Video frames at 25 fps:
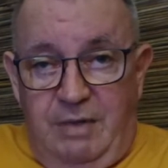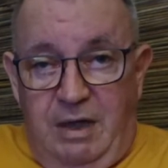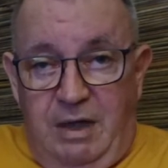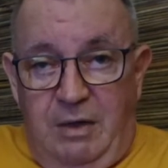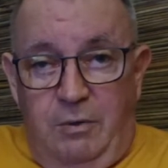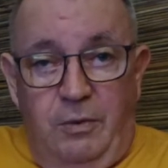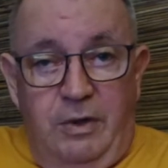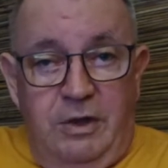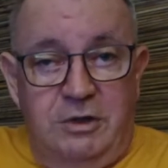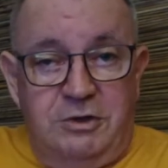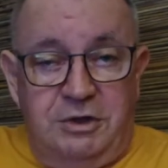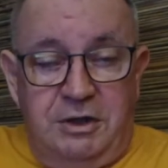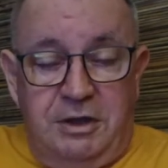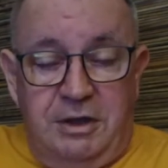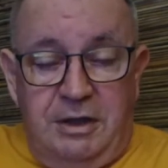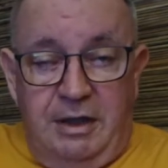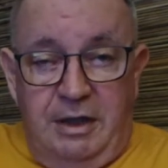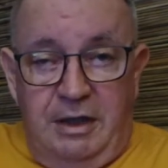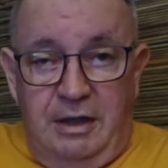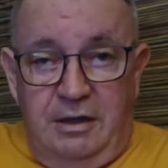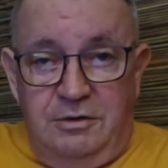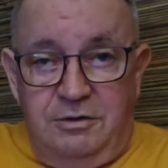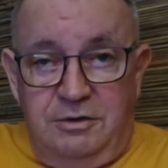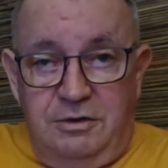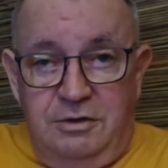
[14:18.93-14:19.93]
by
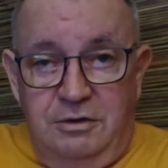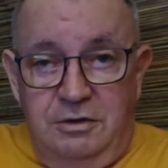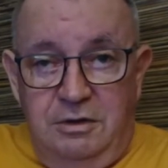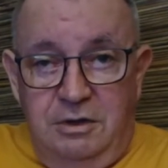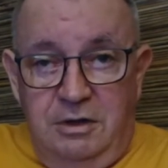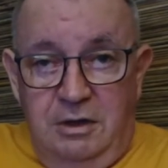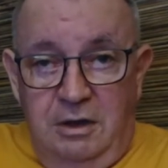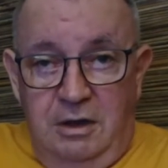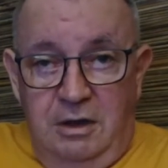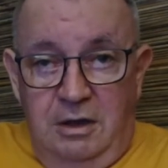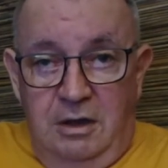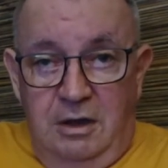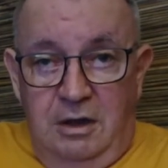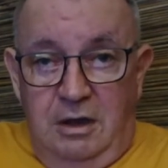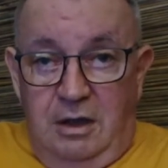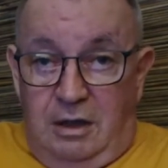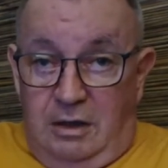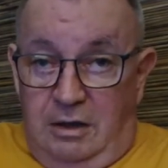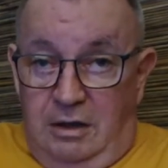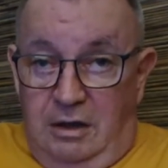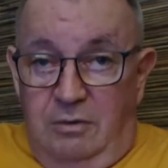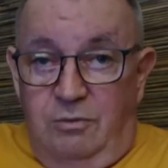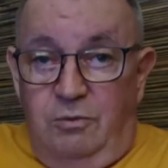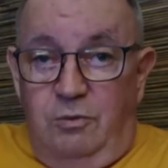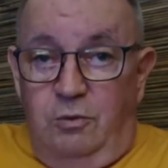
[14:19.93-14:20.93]
Westinghouse, and
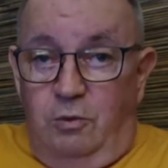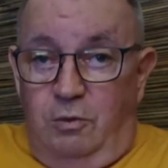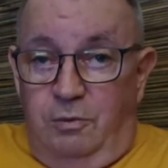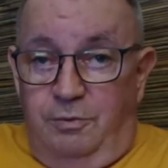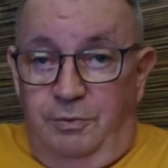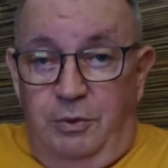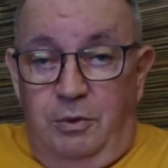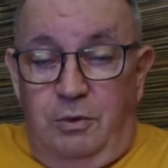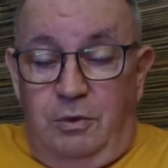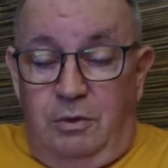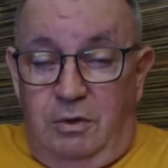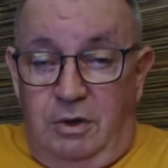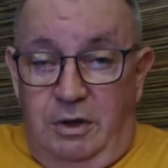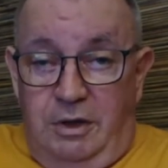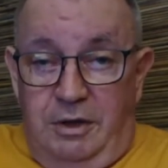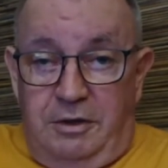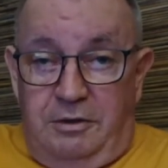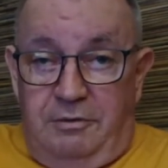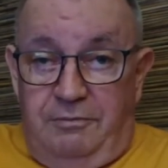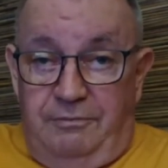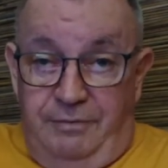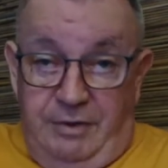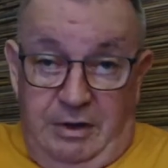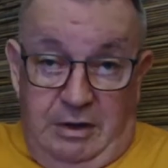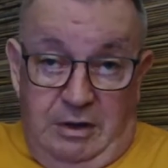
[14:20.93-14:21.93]
it will pull
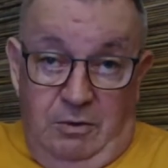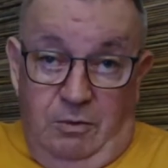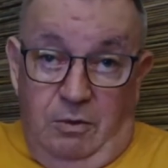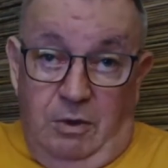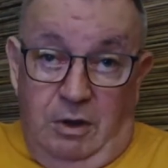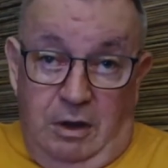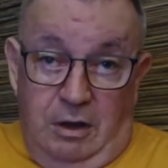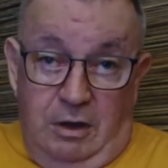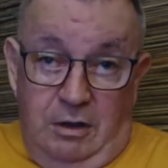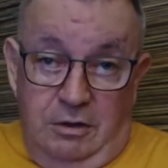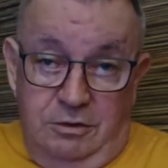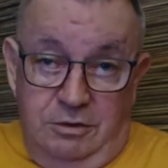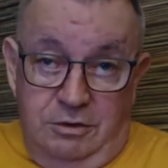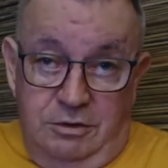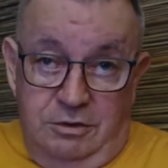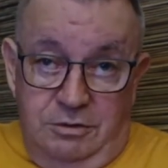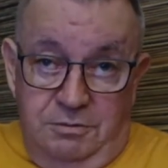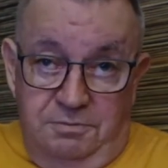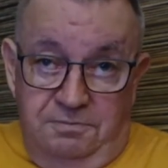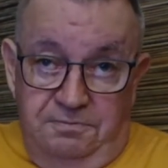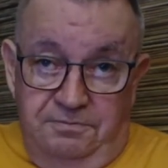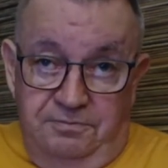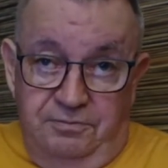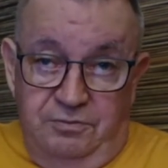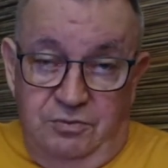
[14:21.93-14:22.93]
150 watts.
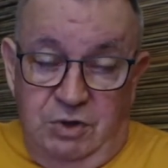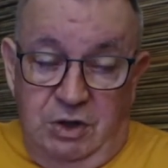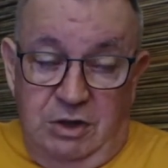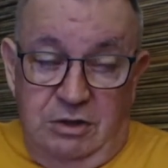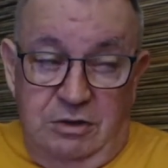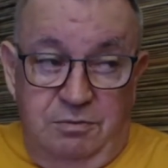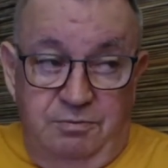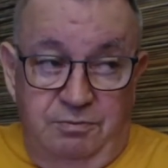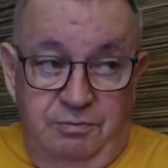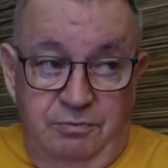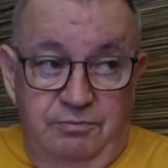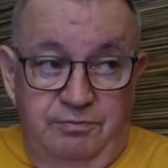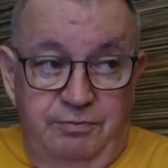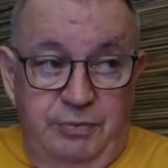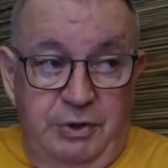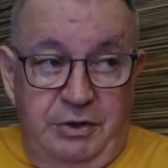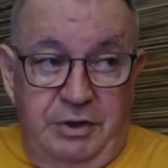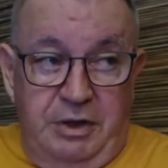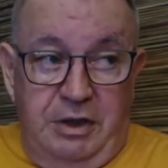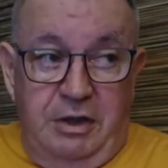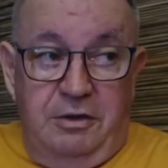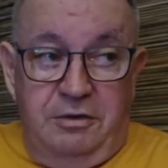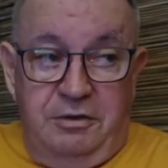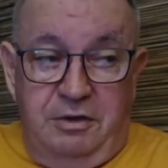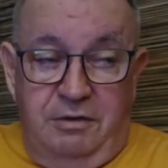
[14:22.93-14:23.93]
It's a
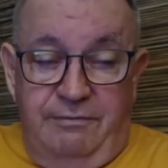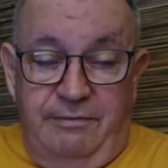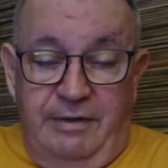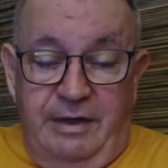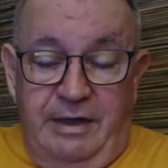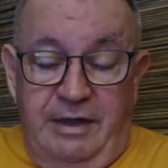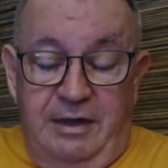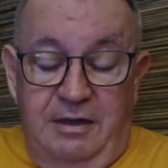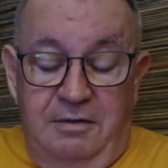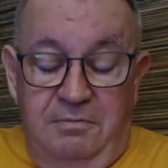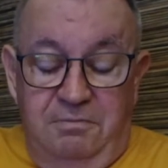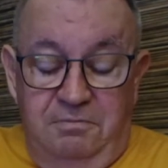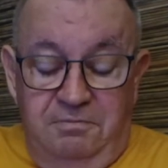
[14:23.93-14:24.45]
pretty healthy fan.